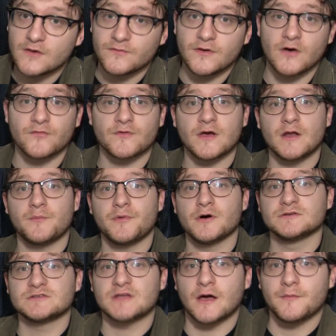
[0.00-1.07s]
Feel free to
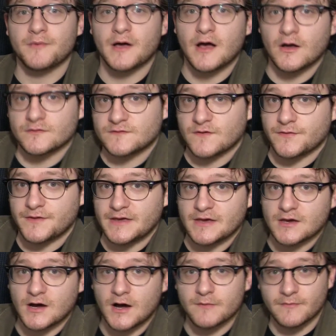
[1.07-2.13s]
post about the
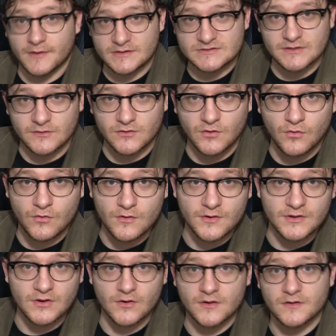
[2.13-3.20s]
comics, the
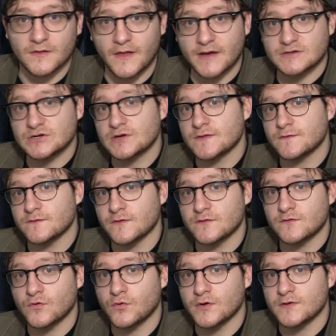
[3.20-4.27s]
lore, your collections, the
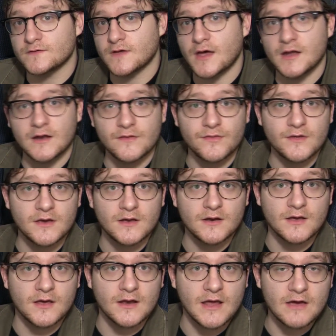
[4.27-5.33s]
toys,
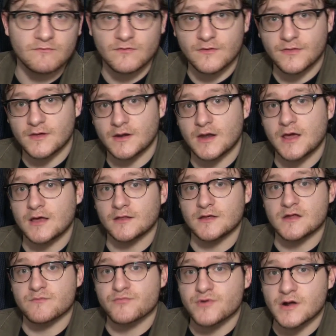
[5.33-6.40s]
anything and everything
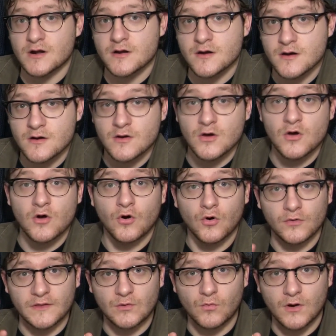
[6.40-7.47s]
Alien Predator.
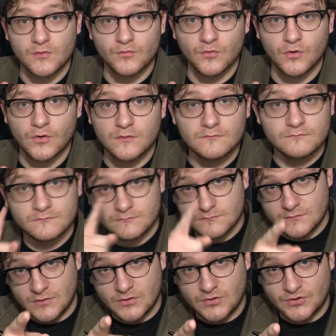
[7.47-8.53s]
Only one rule:
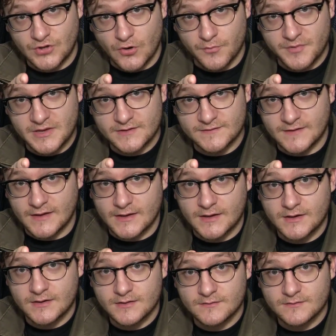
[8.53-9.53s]
don't be a dick.